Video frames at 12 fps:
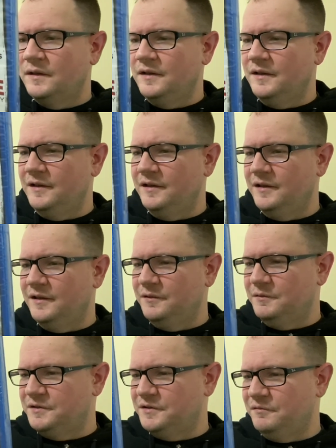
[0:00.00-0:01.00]
Uh,
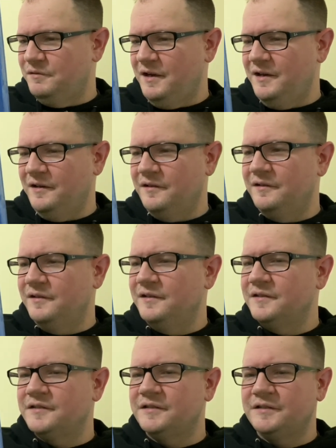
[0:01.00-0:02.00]
what's the rating on
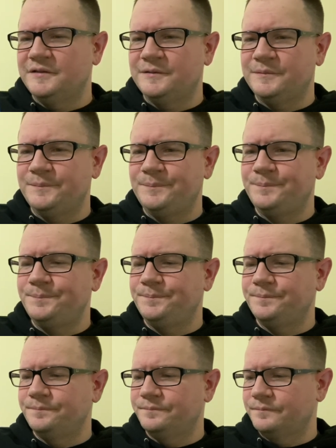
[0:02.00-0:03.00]
this?
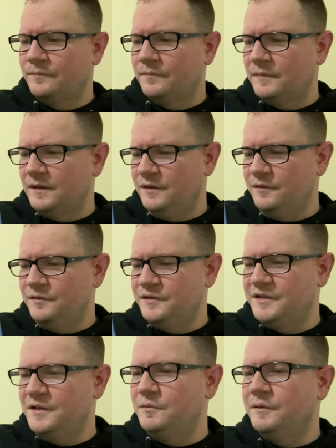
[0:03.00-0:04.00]
I don't
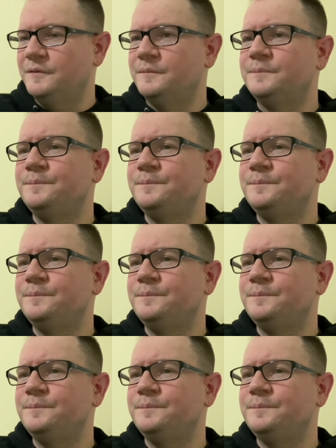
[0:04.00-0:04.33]
see one.